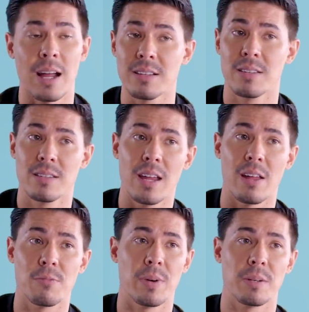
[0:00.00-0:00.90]
Not to the
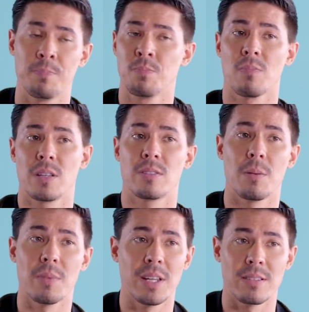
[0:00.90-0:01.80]
death, but
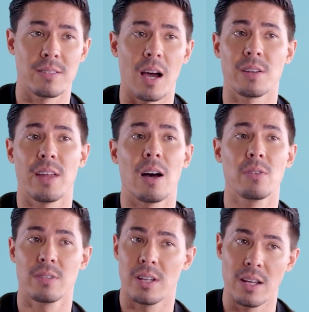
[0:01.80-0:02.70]
somebody gets knocked
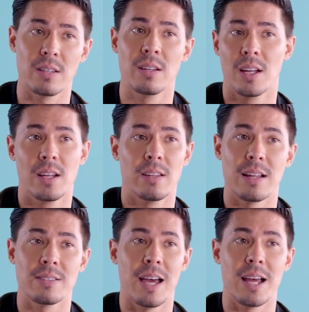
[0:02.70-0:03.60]
out, then that's